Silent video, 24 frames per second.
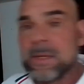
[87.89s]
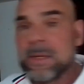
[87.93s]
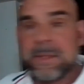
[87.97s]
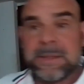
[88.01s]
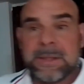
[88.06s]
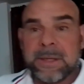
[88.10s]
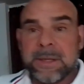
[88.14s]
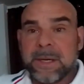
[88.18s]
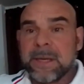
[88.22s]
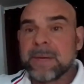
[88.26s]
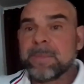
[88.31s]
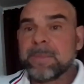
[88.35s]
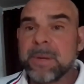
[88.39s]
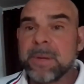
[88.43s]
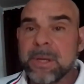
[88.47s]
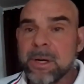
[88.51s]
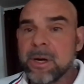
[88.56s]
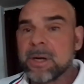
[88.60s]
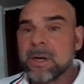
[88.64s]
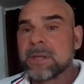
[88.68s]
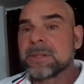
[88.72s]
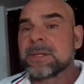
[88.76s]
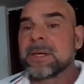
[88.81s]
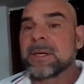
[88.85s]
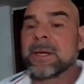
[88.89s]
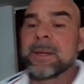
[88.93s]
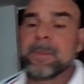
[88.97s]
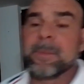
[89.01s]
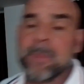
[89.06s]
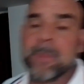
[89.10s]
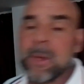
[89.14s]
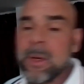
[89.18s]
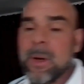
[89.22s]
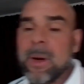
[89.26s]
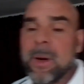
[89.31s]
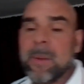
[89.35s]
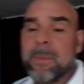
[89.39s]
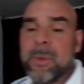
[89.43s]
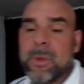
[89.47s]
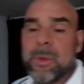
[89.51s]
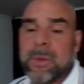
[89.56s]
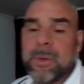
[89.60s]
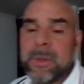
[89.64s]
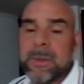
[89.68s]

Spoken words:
it's like PR time. I'm